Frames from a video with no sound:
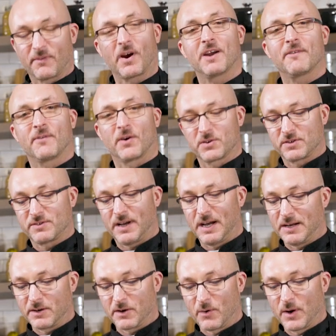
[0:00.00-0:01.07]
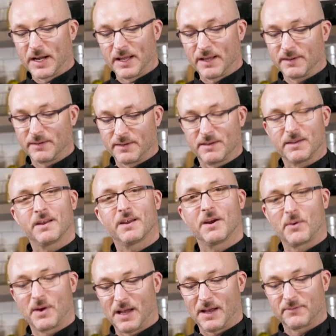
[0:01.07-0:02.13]
a very versatile ingredient.
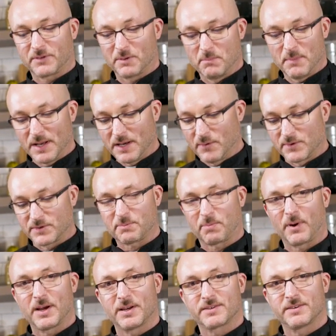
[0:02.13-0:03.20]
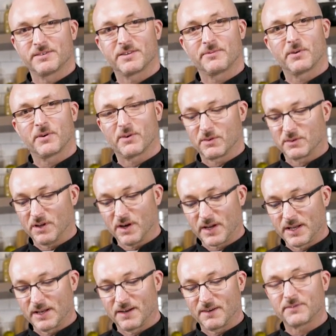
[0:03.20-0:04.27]
Here we have some menu inspirations if you're
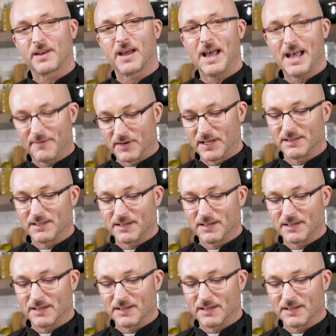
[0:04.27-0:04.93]
lucky enough to have any